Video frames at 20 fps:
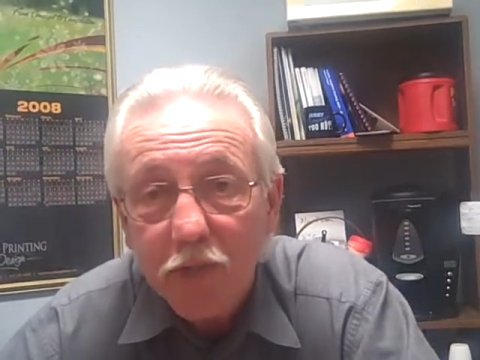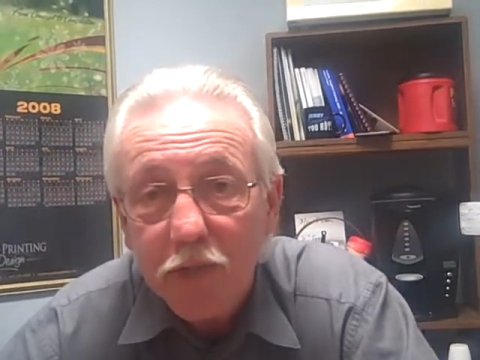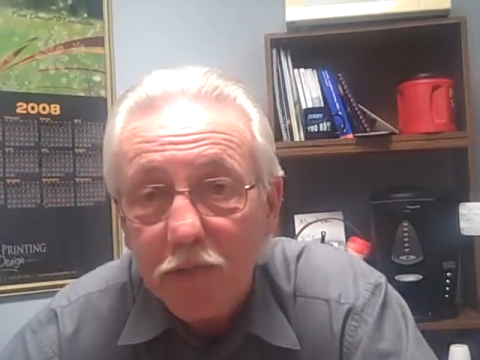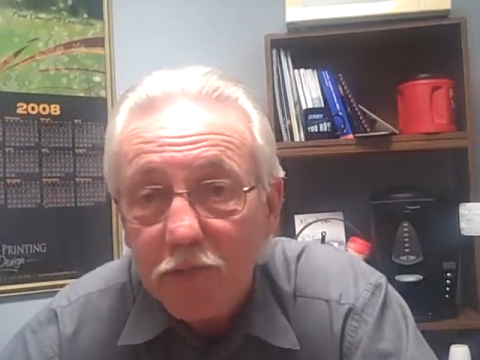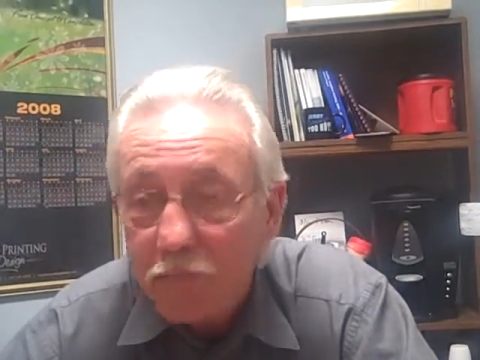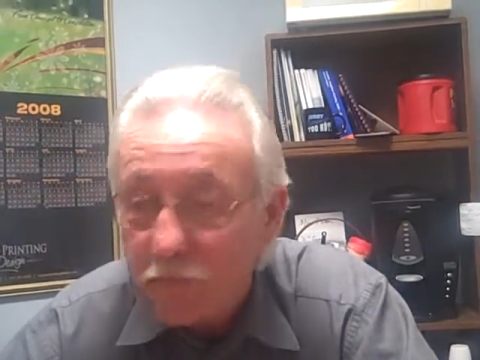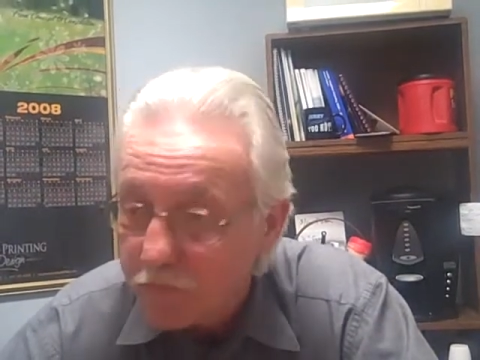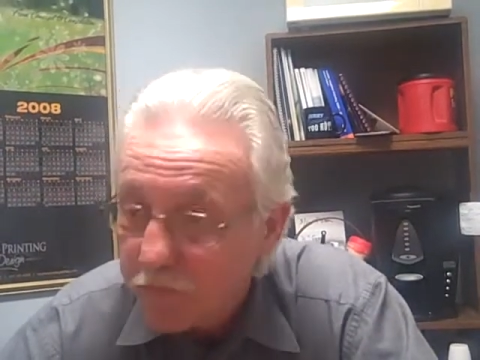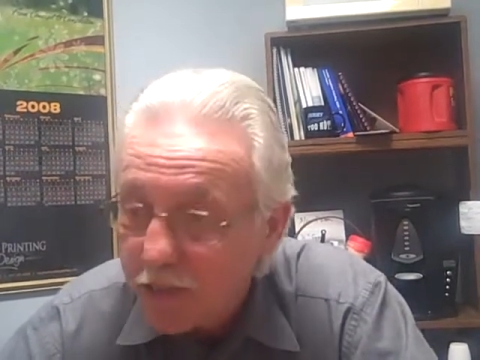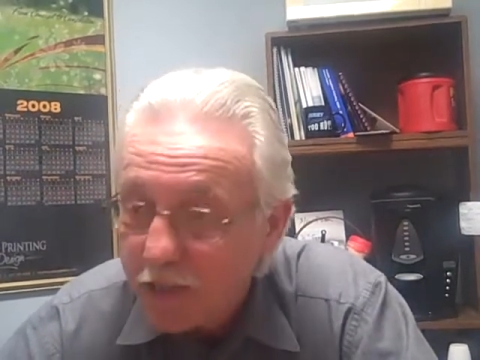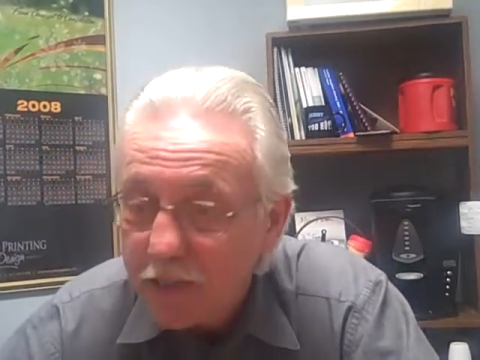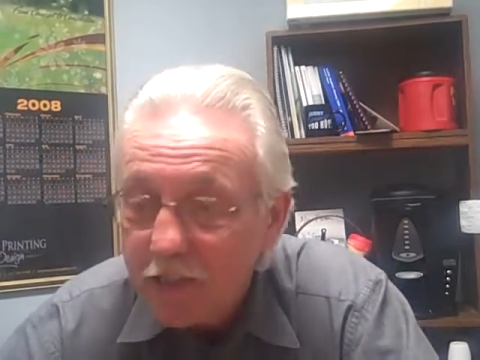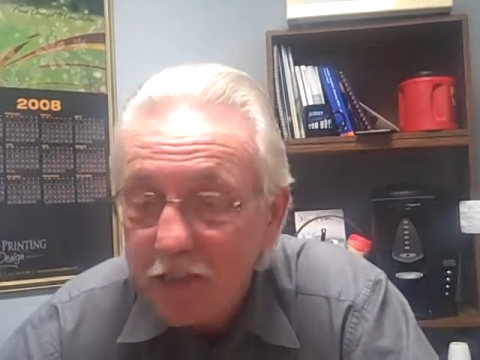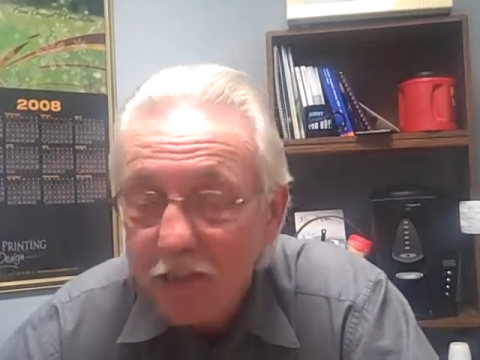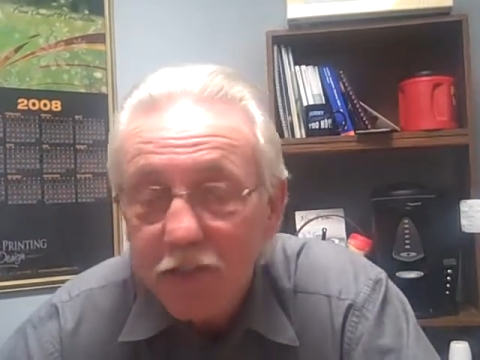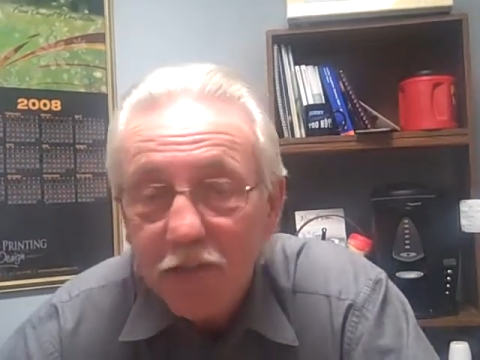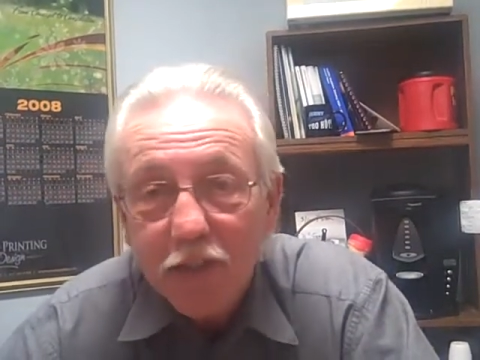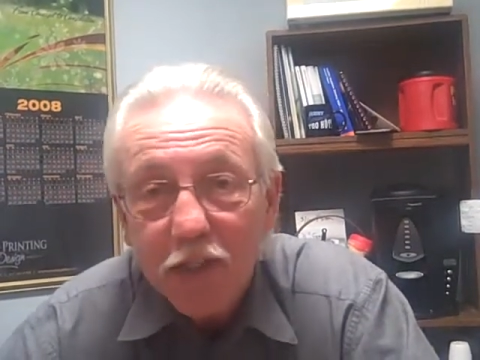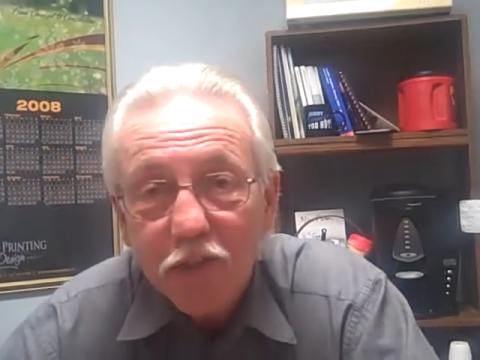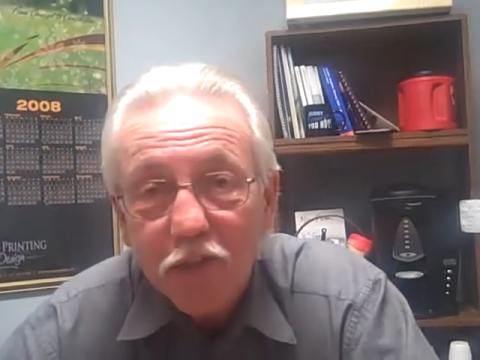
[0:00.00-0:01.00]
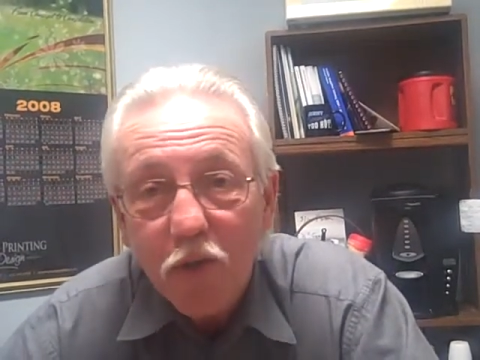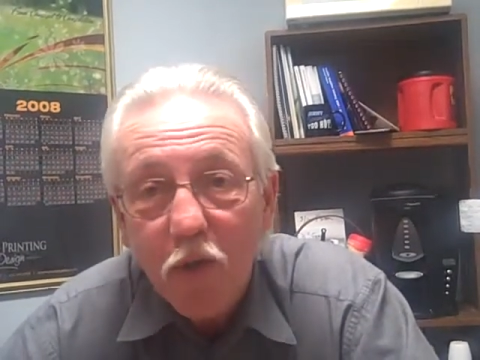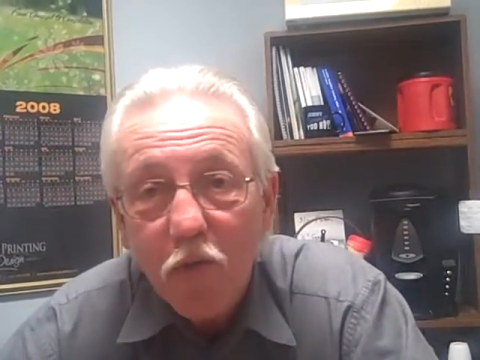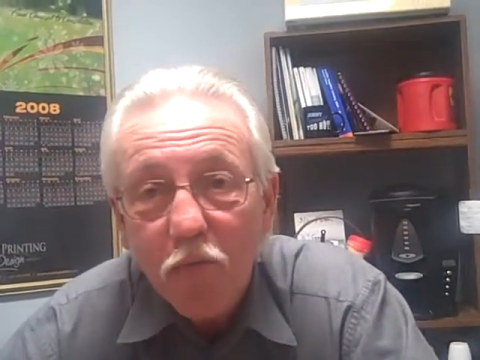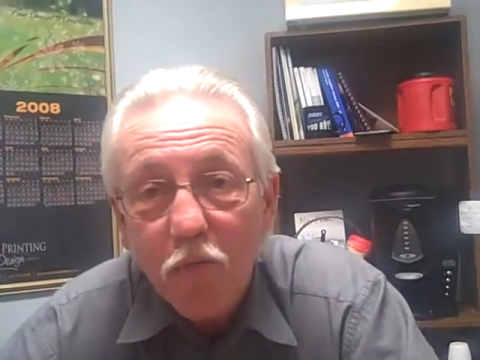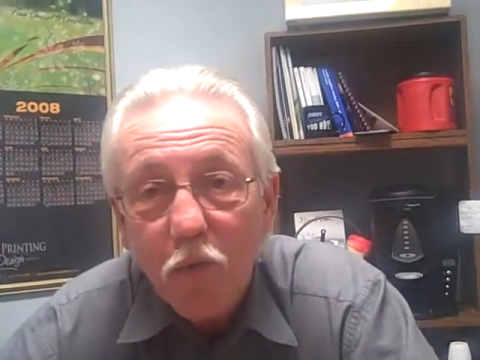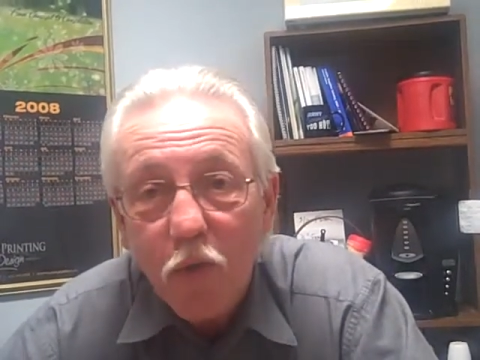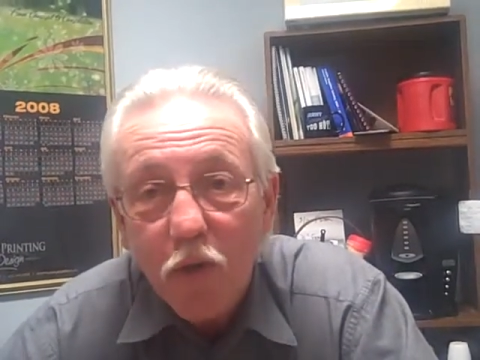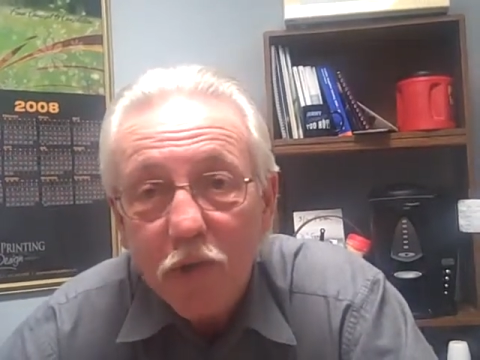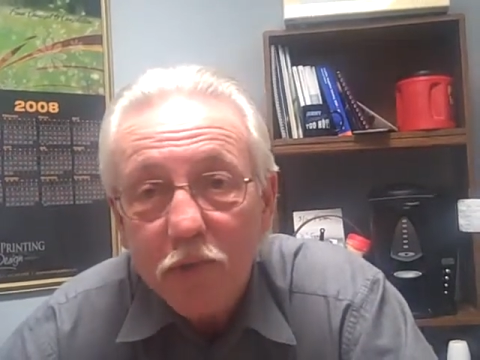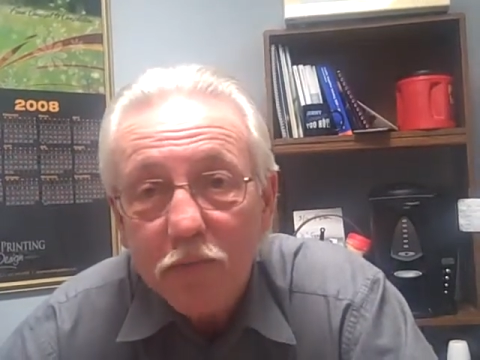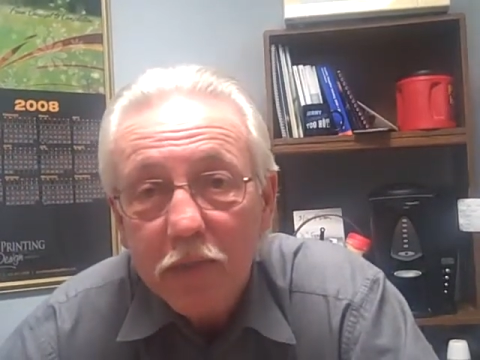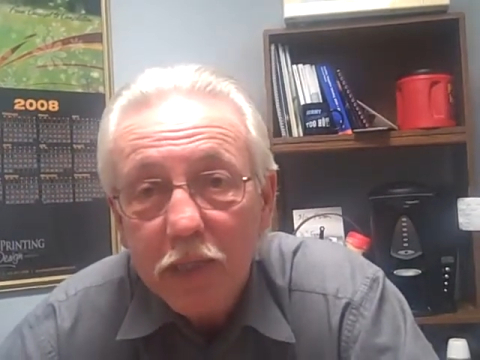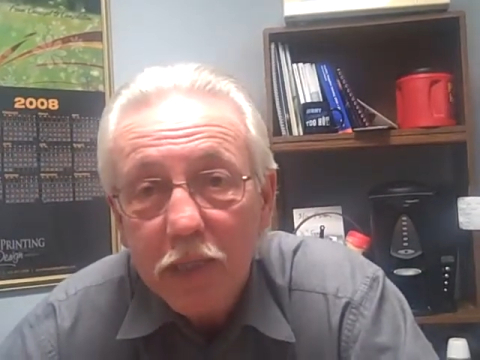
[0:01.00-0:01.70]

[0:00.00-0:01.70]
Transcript: and let's go for it.